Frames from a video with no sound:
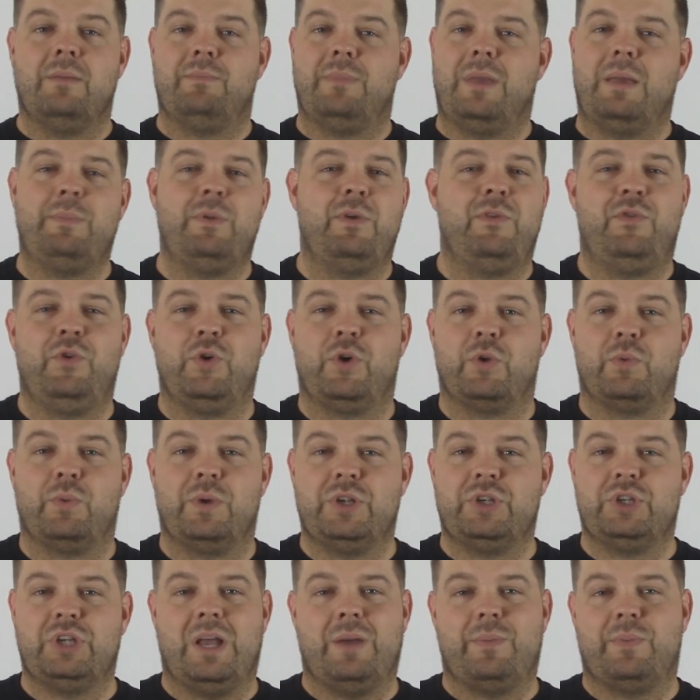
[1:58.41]
Maybe if you can
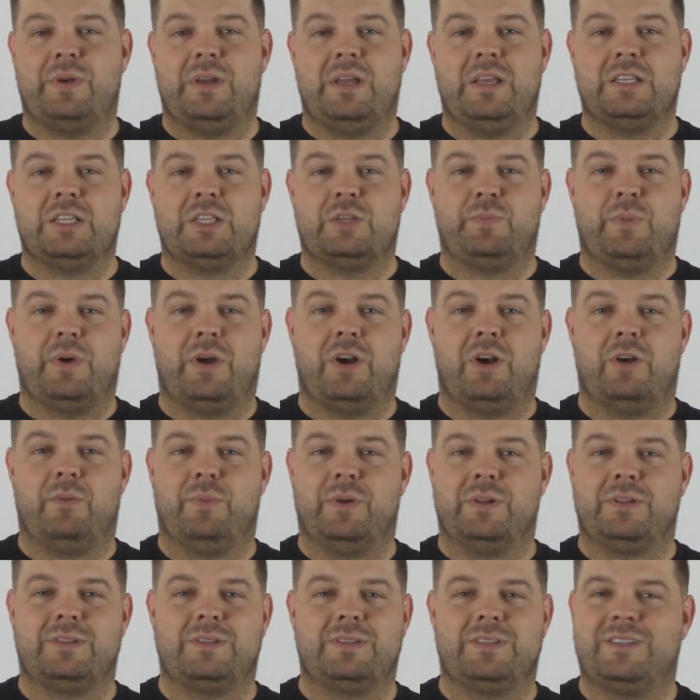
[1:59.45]
read Japanese, it's better,
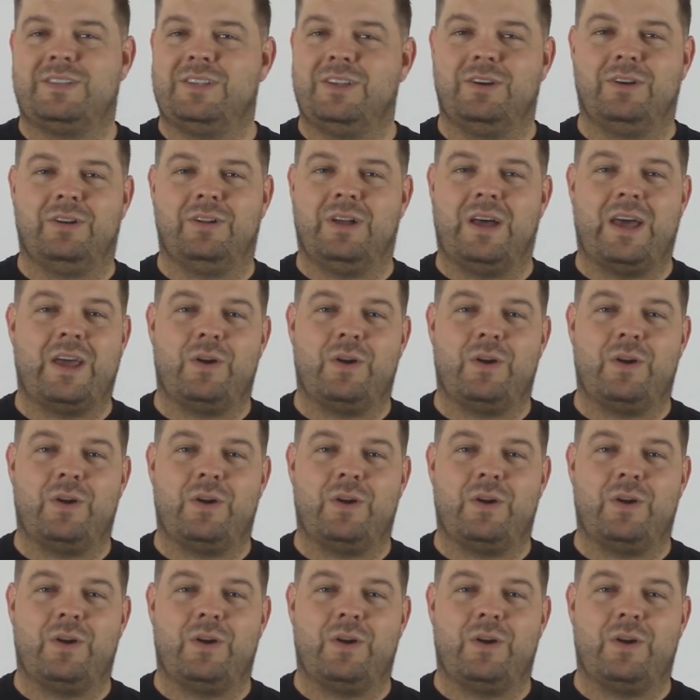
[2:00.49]
but still,